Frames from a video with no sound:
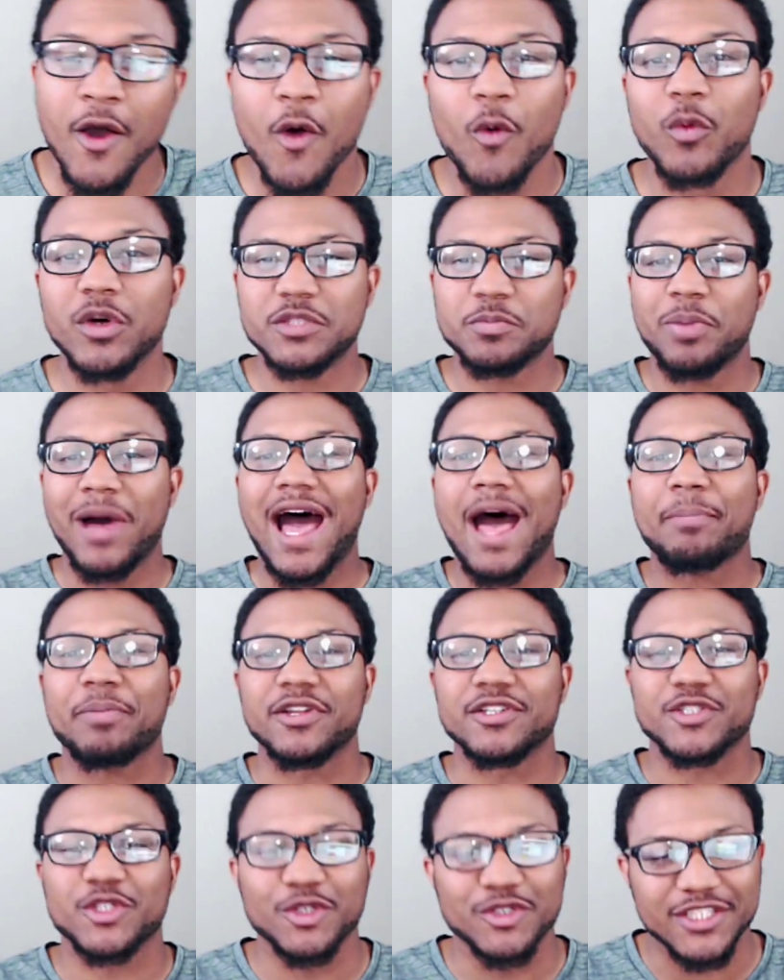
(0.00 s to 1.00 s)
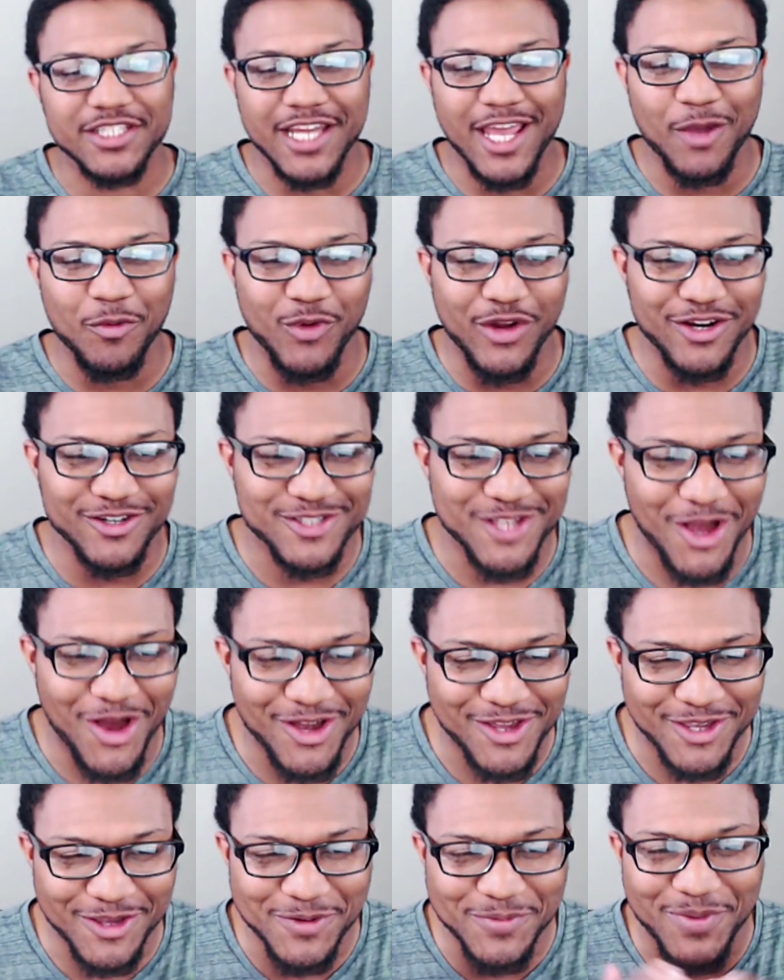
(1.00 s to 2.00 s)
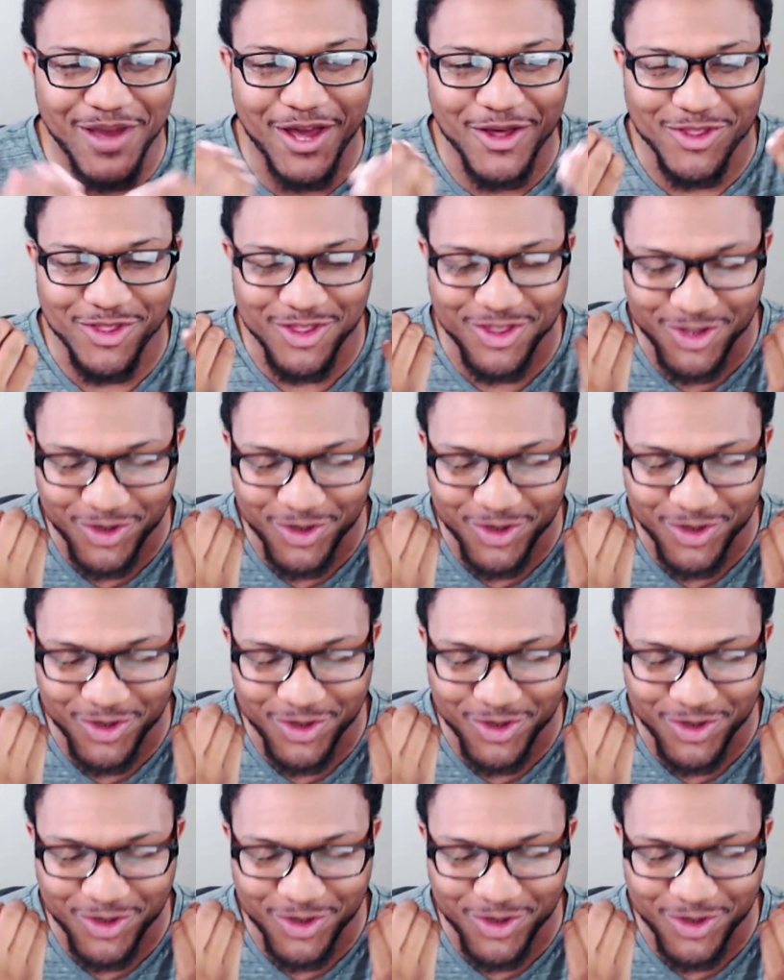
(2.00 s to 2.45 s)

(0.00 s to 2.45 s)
What's popping? So today we are talking about